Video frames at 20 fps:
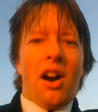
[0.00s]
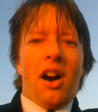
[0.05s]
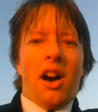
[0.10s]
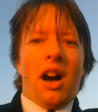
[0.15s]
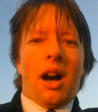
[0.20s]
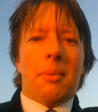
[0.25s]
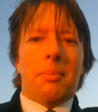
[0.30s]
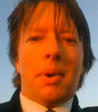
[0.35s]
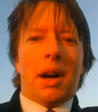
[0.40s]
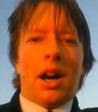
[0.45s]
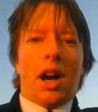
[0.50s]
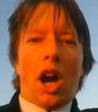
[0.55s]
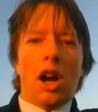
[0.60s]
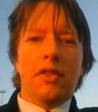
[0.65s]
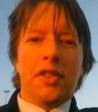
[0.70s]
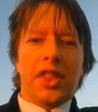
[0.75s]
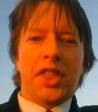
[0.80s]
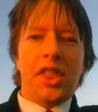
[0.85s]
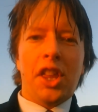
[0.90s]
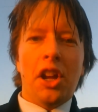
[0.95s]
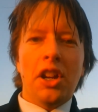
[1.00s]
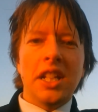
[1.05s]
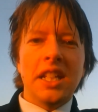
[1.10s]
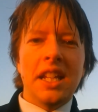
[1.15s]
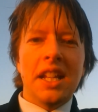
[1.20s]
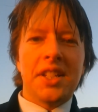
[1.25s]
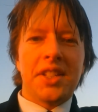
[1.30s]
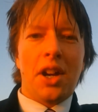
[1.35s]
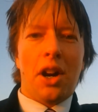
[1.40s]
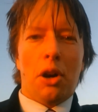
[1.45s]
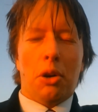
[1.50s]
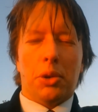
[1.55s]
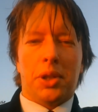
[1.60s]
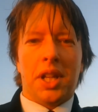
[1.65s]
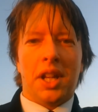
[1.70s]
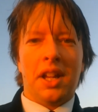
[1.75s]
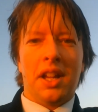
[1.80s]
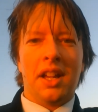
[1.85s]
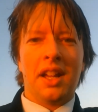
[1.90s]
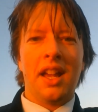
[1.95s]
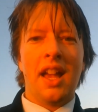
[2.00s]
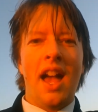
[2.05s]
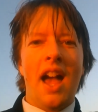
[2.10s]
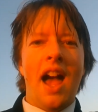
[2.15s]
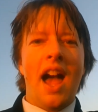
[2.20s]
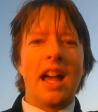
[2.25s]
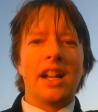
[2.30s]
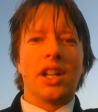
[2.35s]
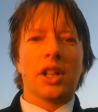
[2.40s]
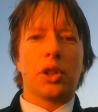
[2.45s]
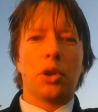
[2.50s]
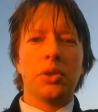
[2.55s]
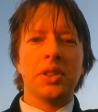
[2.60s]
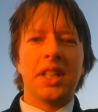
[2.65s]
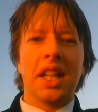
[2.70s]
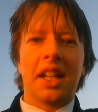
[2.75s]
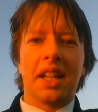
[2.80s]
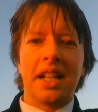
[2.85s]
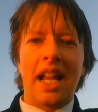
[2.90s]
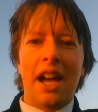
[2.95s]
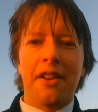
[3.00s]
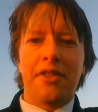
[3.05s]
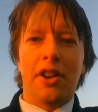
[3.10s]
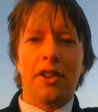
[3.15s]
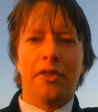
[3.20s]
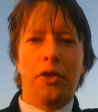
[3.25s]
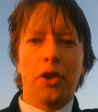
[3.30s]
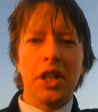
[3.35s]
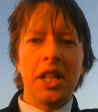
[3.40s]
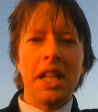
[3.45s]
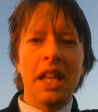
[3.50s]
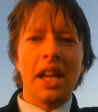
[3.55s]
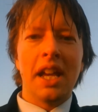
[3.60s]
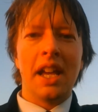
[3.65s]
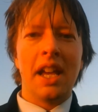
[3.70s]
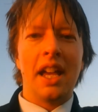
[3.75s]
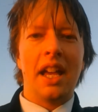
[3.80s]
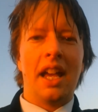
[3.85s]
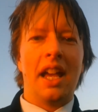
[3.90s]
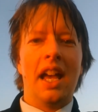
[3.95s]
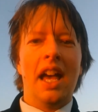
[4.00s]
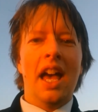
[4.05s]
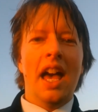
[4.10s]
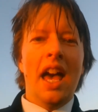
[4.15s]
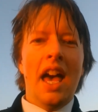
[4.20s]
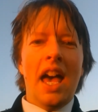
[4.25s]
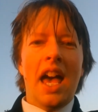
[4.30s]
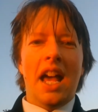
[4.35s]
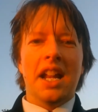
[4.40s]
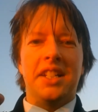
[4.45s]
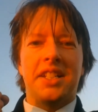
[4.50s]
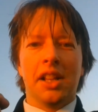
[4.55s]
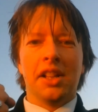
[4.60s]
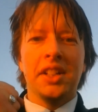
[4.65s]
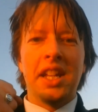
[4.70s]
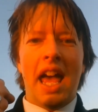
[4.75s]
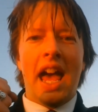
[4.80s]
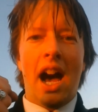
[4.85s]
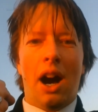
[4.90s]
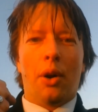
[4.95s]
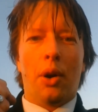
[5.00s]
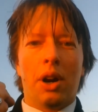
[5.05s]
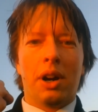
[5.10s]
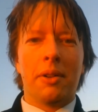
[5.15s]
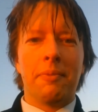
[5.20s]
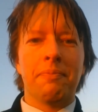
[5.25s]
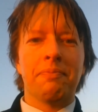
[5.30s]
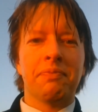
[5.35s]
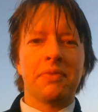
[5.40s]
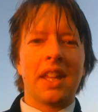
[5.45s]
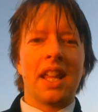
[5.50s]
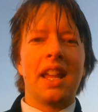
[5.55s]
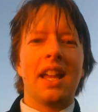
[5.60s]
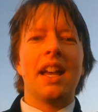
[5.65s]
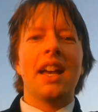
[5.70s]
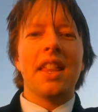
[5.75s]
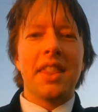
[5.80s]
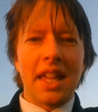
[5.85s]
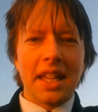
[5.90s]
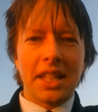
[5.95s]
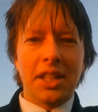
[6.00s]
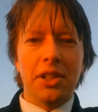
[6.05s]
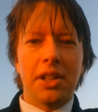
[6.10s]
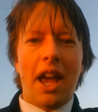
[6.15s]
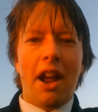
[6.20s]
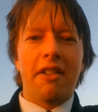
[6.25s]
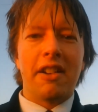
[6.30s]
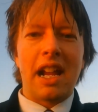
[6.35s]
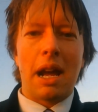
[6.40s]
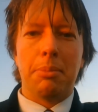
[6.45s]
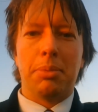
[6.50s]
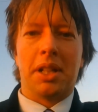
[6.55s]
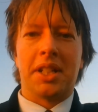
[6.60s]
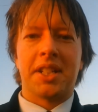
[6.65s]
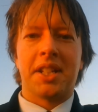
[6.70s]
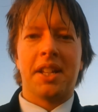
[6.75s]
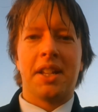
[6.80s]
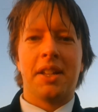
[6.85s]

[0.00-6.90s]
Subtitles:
I'm over 30 years old and I couldn't kick an AFL footy until now. Thank you, Gary Ablett.